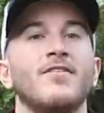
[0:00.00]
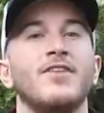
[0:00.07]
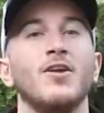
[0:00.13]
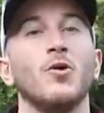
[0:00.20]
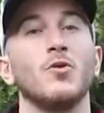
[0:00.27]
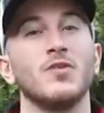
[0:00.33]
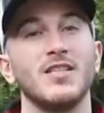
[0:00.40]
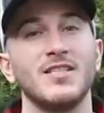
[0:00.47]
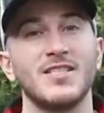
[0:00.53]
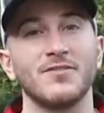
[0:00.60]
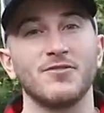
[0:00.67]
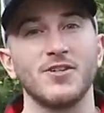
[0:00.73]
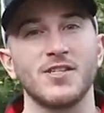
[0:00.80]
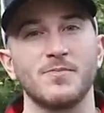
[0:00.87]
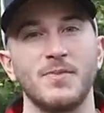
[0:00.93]
The only
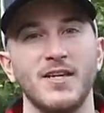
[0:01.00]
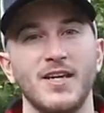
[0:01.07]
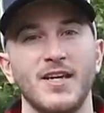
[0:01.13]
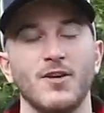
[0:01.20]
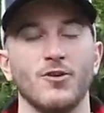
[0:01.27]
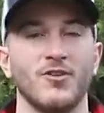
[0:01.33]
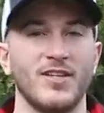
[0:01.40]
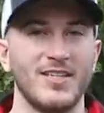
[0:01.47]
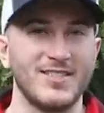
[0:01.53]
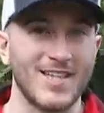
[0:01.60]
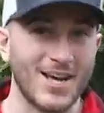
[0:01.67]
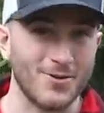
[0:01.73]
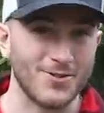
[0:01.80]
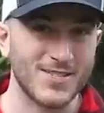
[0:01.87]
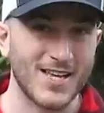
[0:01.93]
difference being, or the
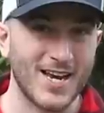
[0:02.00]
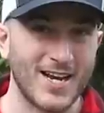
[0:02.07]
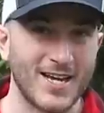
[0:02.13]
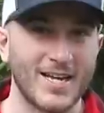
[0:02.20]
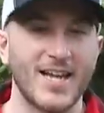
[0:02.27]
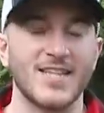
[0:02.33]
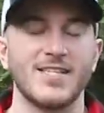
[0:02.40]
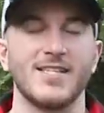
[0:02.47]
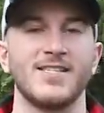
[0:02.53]
downside I guess,